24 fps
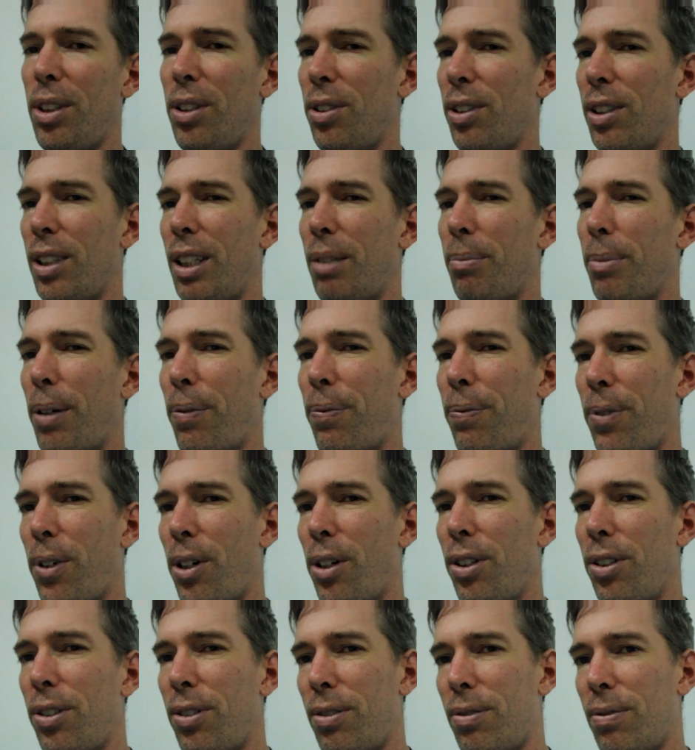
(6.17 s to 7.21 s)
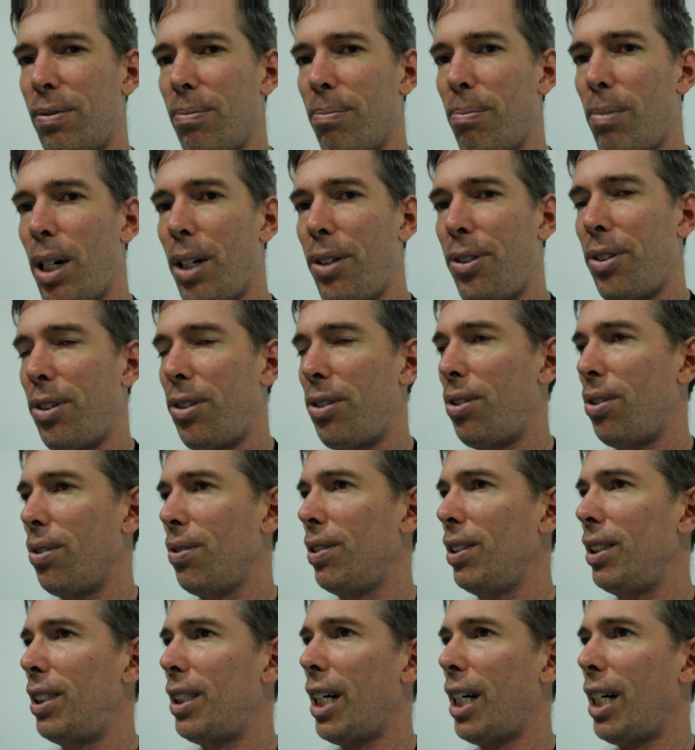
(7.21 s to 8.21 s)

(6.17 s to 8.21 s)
This is like my first month or two in